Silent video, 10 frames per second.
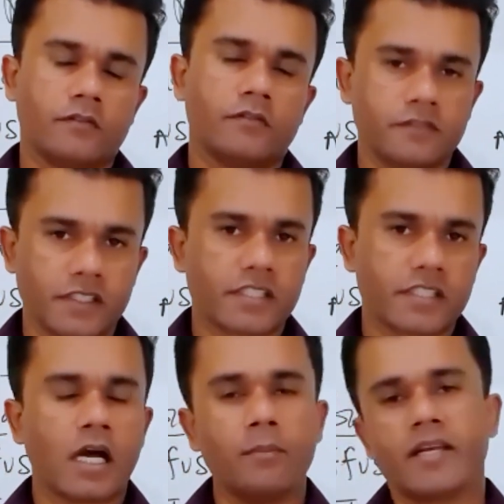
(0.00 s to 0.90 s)
First,
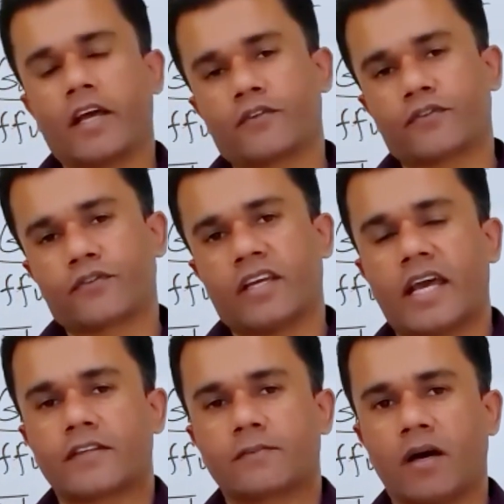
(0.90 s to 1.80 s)
carbon dioxide
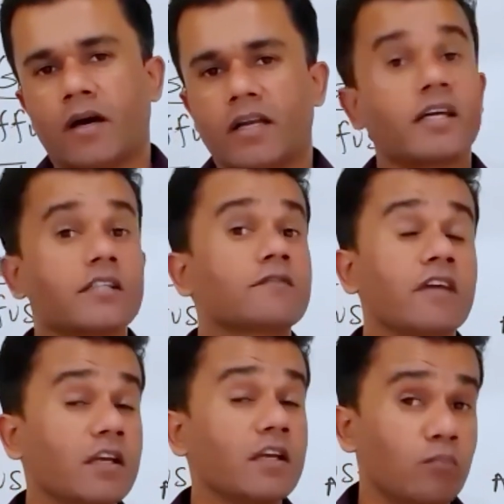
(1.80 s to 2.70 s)
gas particles will
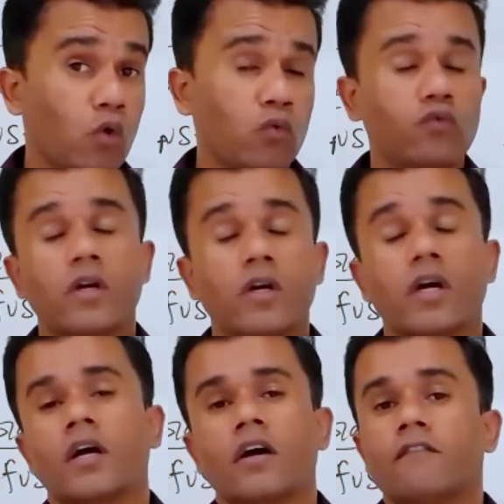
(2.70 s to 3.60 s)
move
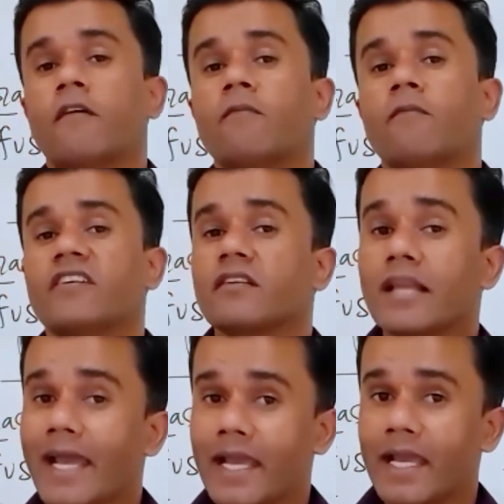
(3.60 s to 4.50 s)
from vessel
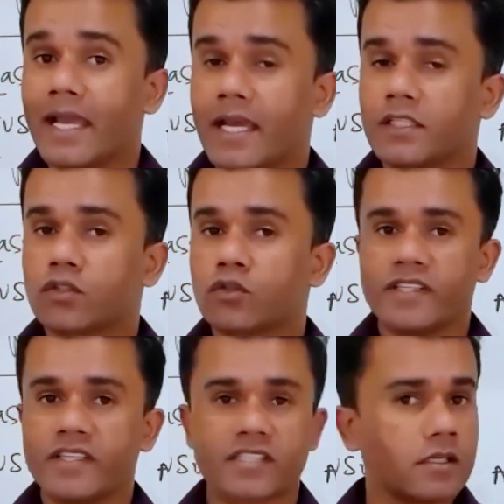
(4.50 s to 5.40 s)
A to
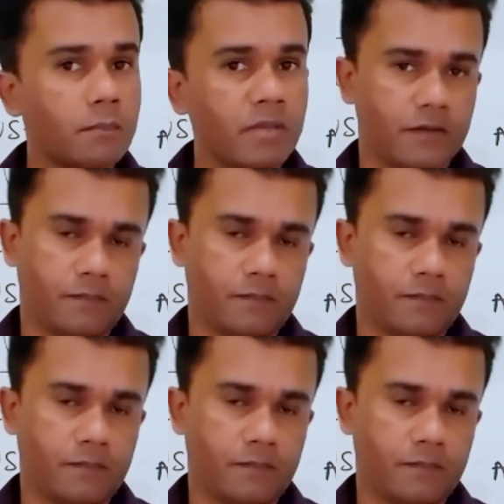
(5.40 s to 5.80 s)
vessel B.